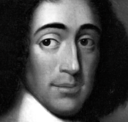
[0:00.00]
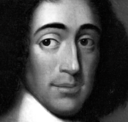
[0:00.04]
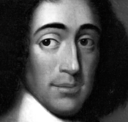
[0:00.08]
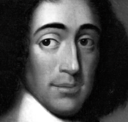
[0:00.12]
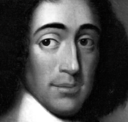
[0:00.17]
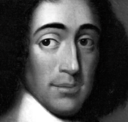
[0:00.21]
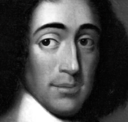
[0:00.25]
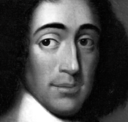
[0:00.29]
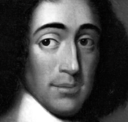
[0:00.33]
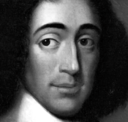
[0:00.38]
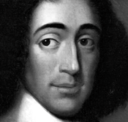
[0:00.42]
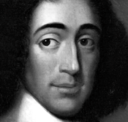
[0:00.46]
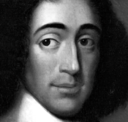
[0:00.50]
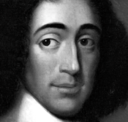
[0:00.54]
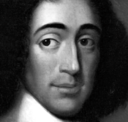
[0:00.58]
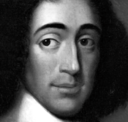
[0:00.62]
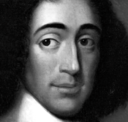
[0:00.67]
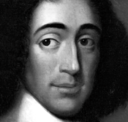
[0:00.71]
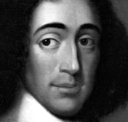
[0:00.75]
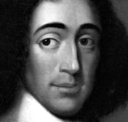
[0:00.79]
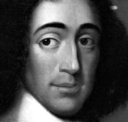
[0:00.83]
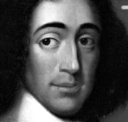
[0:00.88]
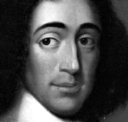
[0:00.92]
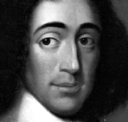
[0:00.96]

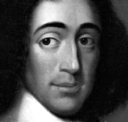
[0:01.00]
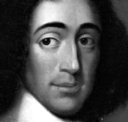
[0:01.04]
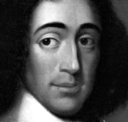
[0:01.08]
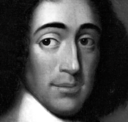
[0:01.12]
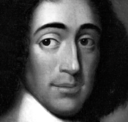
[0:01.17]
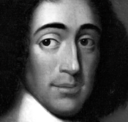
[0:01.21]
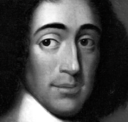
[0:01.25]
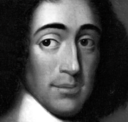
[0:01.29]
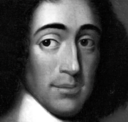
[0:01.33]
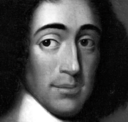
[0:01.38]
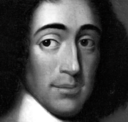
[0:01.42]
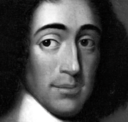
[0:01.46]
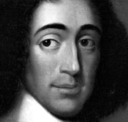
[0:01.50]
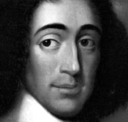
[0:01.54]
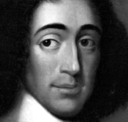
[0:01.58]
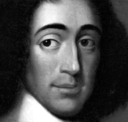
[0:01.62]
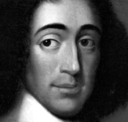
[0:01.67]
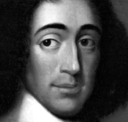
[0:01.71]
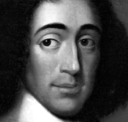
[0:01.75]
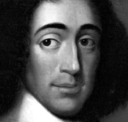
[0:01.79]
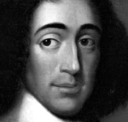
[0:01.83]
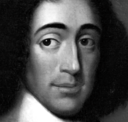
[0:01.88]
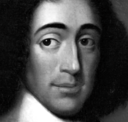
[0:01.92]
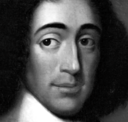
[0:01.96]

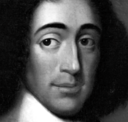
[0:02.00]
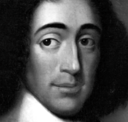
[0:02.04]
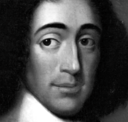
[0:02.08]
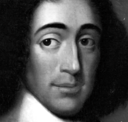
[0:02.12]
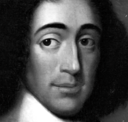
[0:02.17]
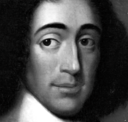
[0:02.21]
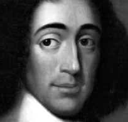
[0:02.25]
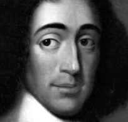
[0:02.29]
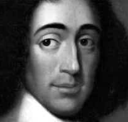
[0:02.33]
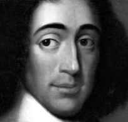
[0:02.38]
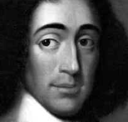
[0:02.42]
Nothing is said.